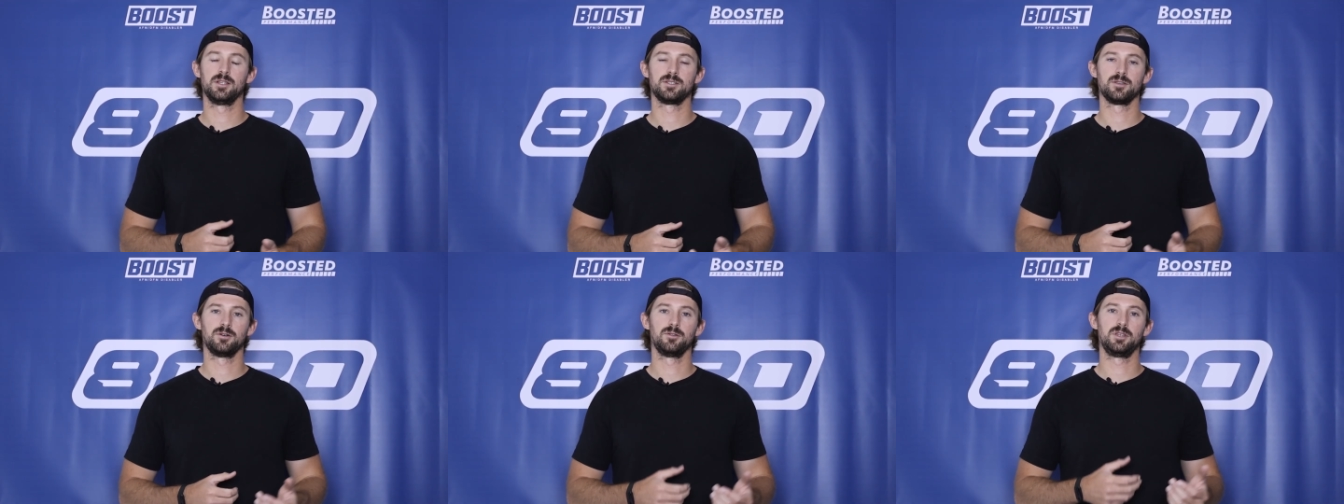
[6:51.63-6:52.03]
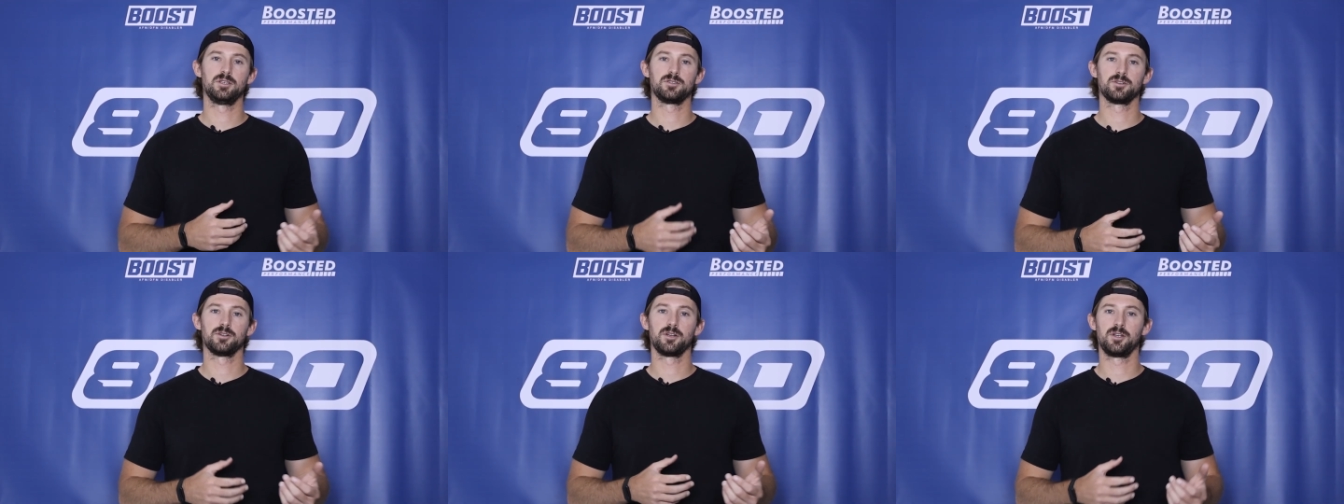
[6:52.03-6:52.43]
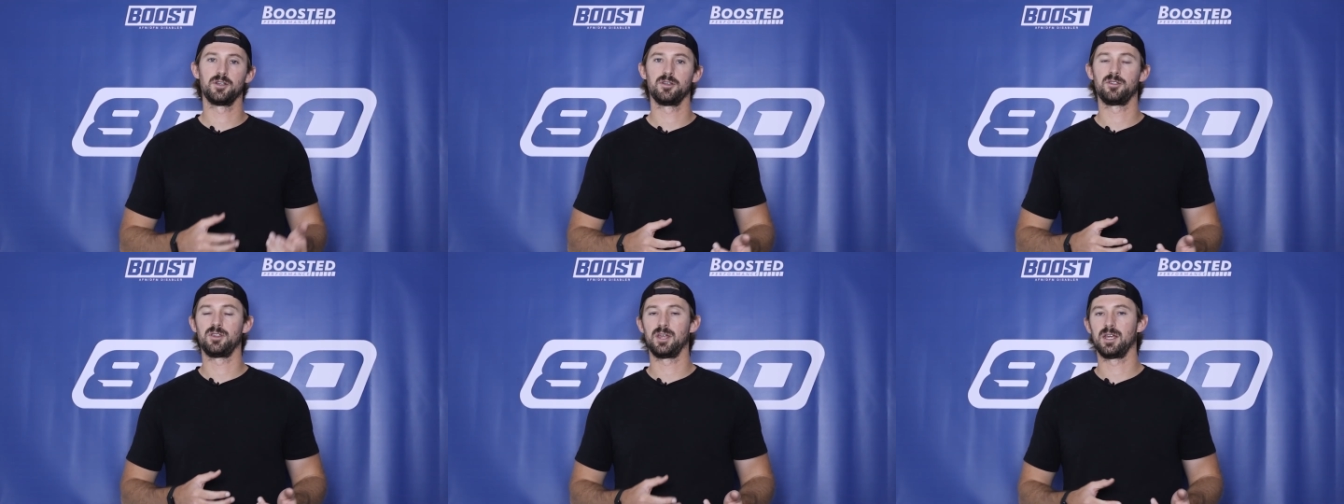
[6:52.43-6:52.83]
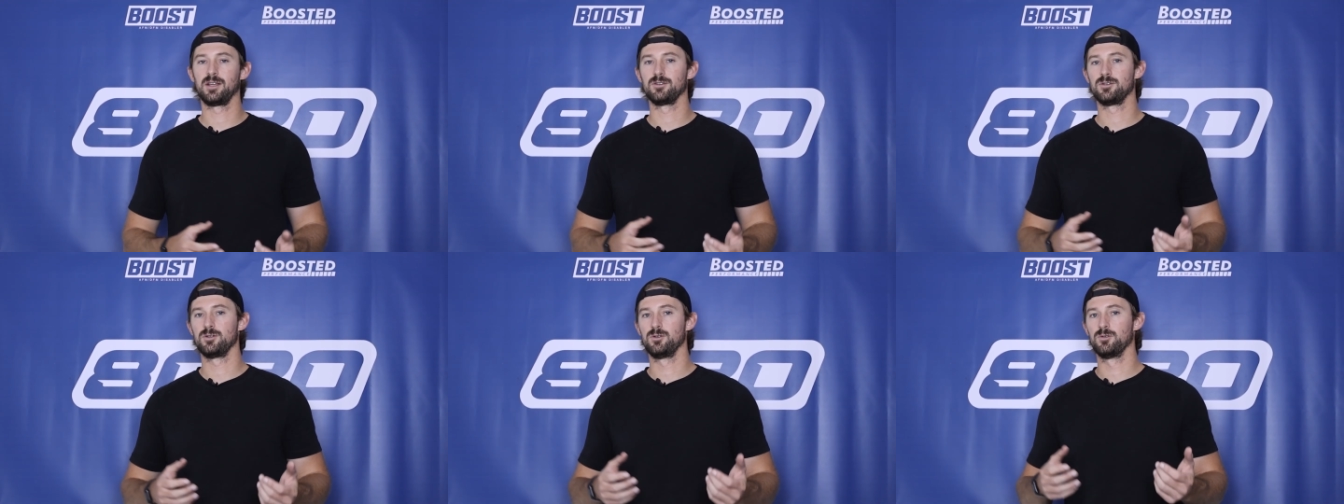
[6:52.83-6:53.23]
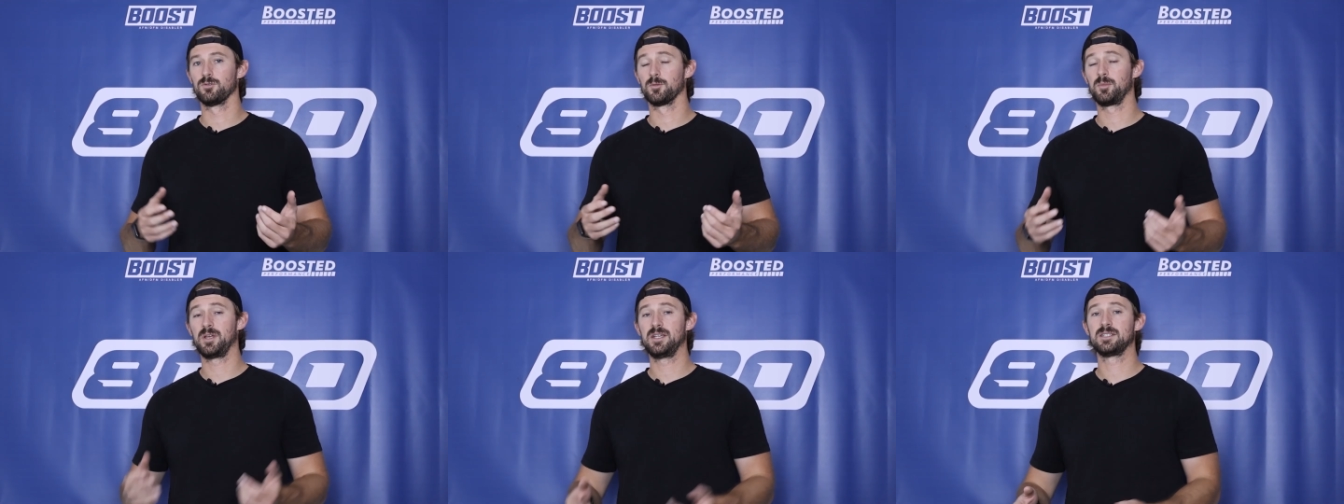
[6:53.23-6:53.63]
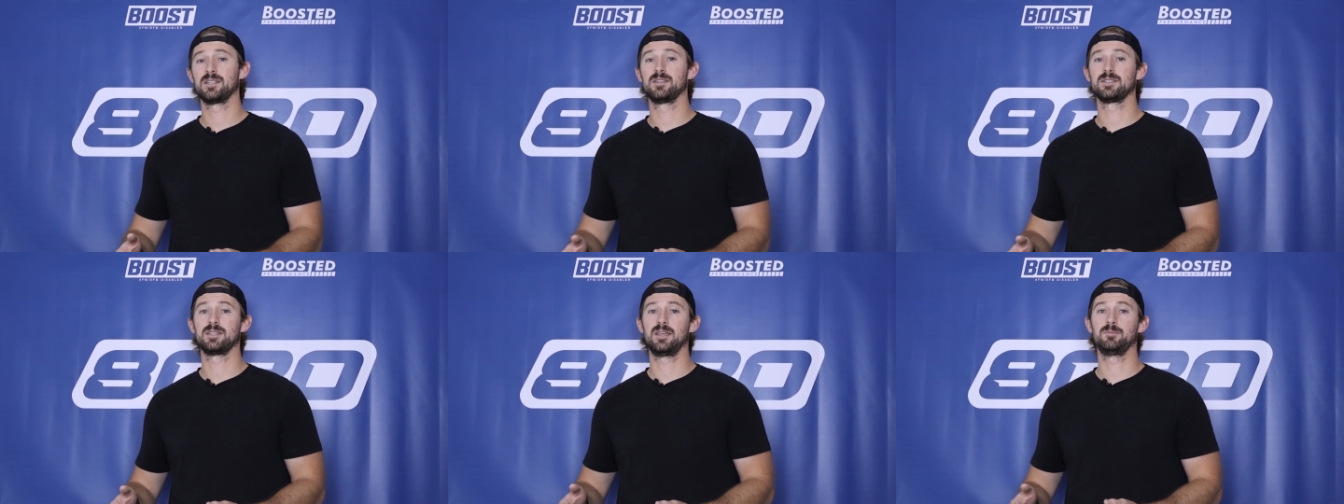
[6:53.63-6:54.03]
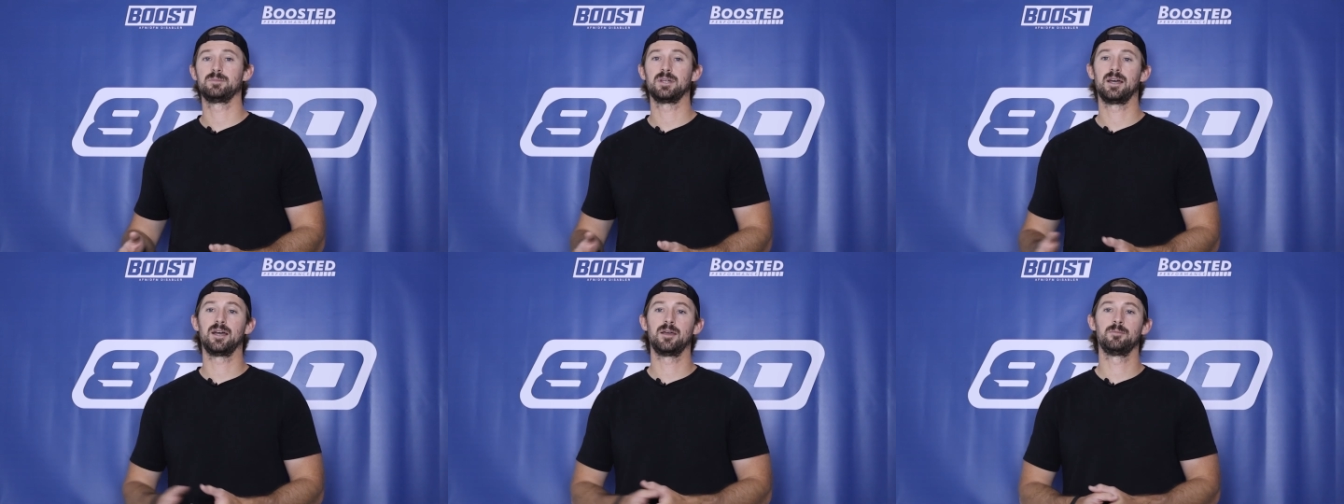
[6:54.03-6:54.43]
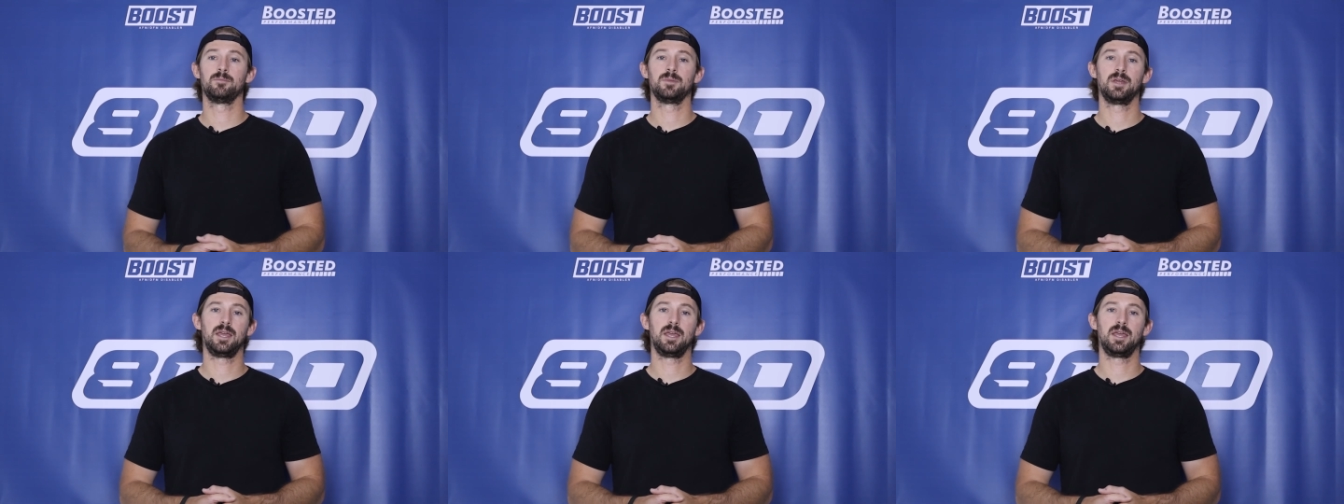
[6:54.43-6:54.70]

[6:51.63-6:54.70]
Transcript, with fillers: And so these are a good thing to replace at the same time.